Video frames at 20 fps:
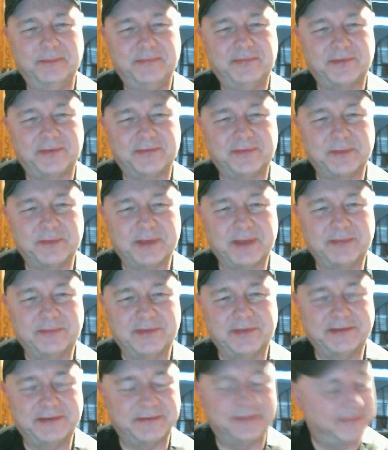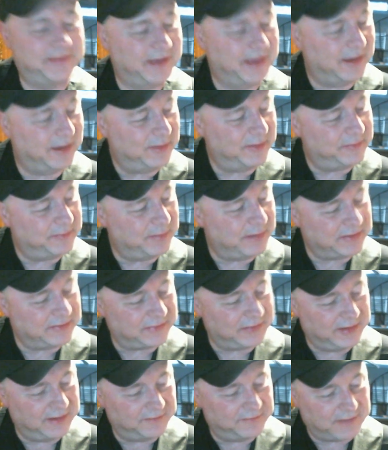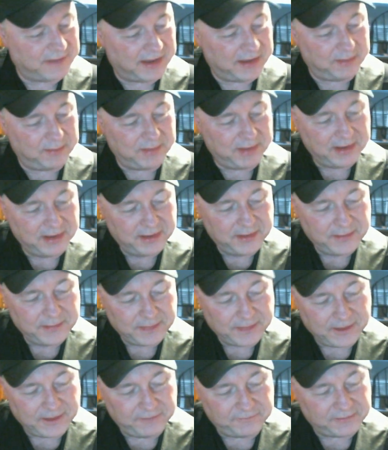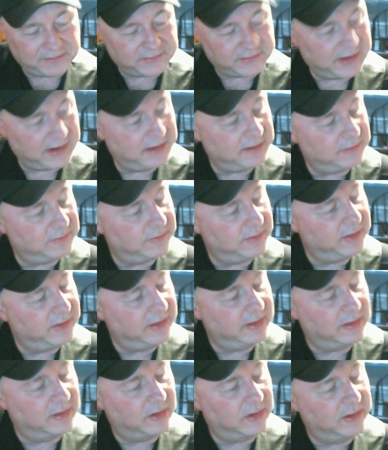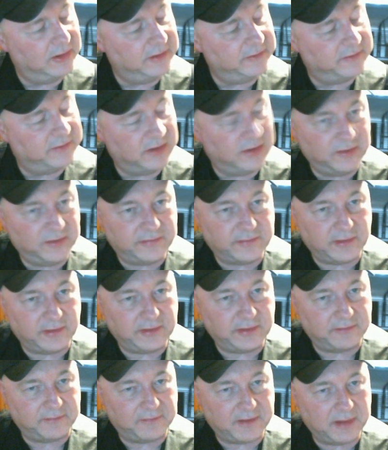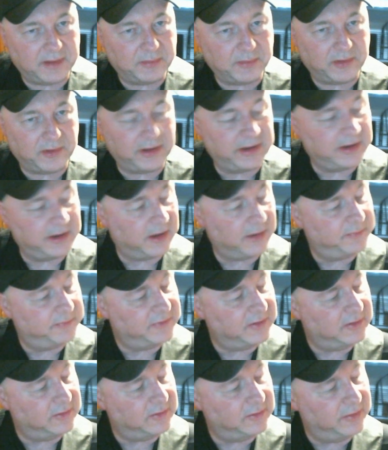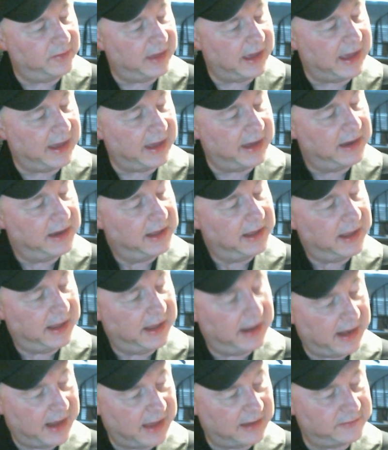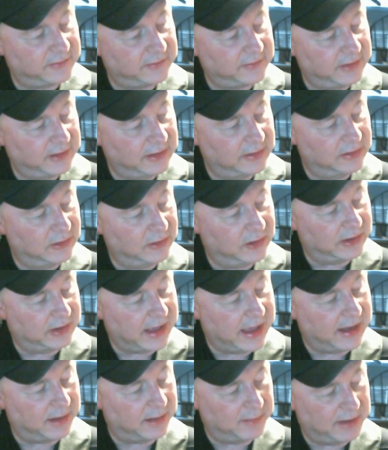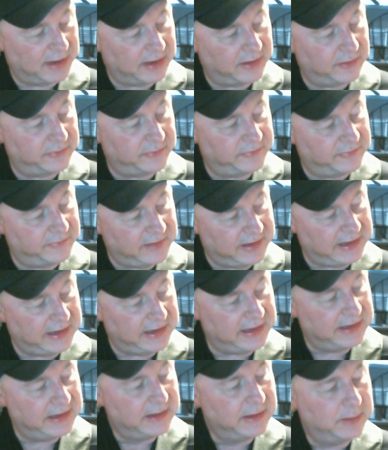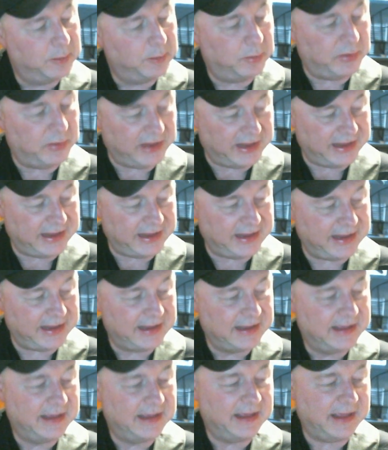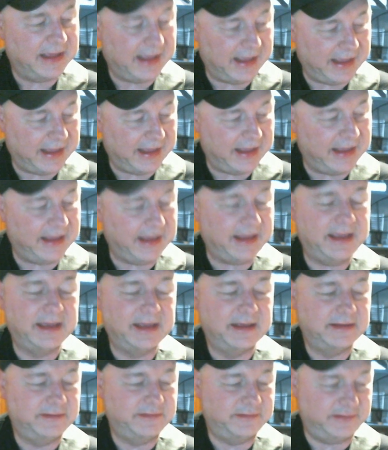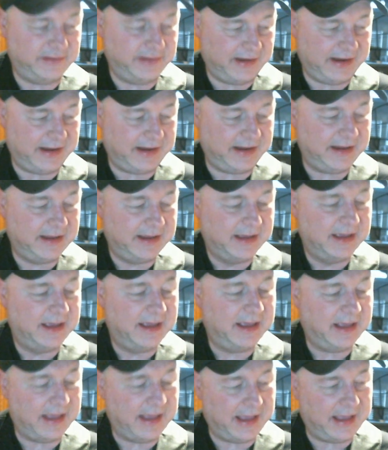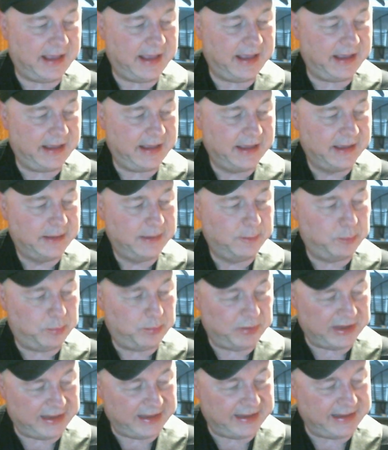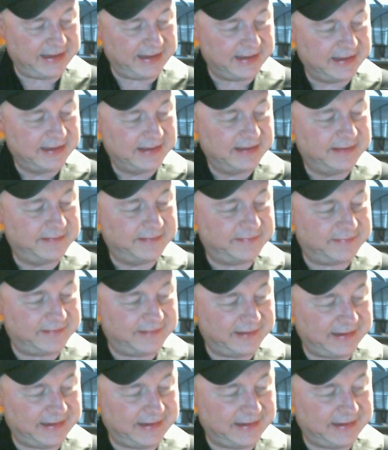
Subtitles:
so sometimes I just say them, especially if if you're trying to really learn these notes on your fretboard. It helps to do that and actually look at them and go C, B, A, G, A, B, C,